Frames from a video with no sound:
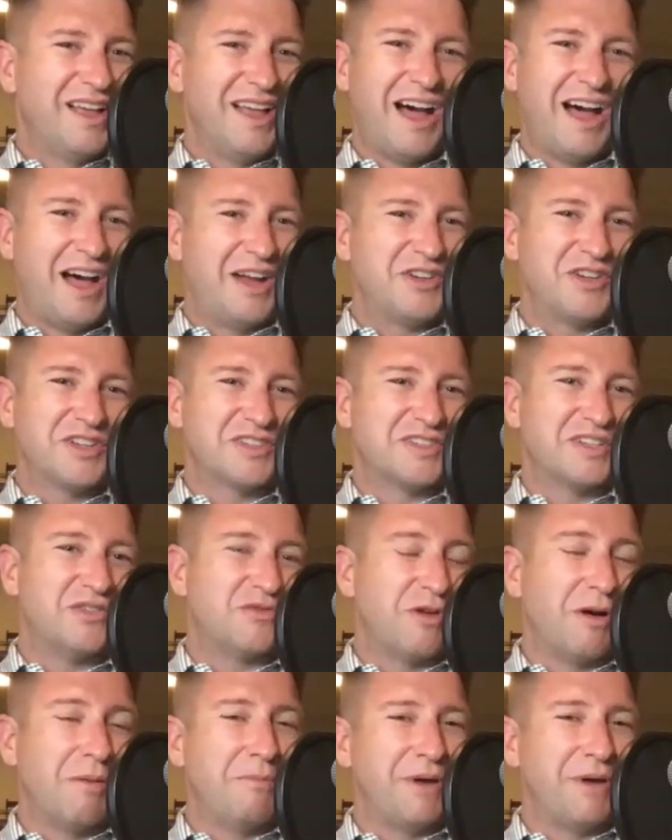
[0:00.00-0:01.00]
on just a
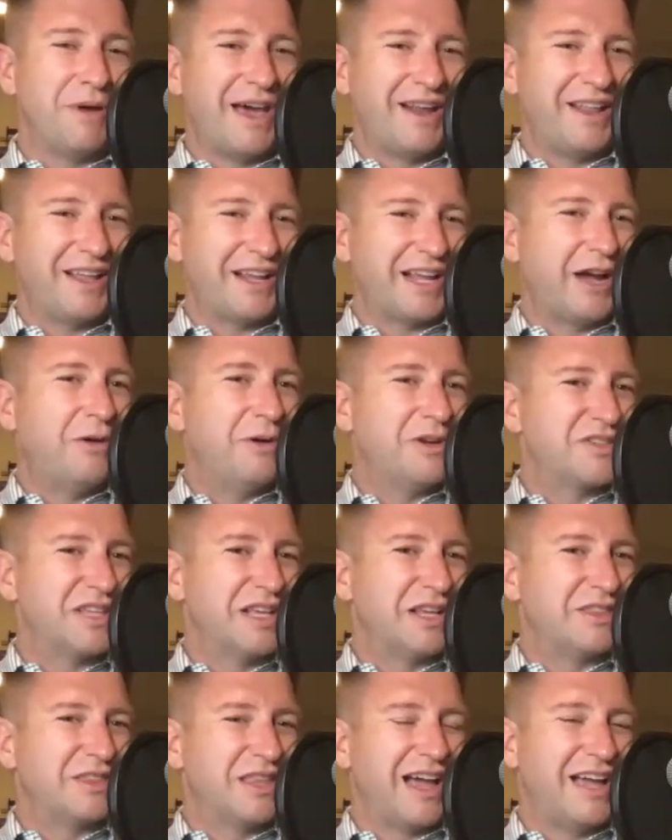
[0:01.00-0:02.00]
drum pad, like I always
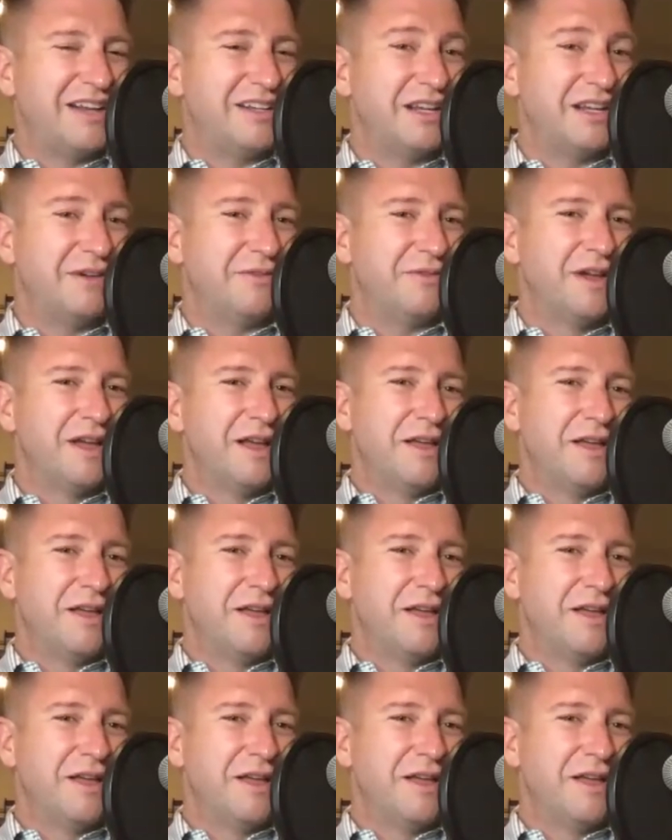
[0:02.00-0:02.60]
think the idea of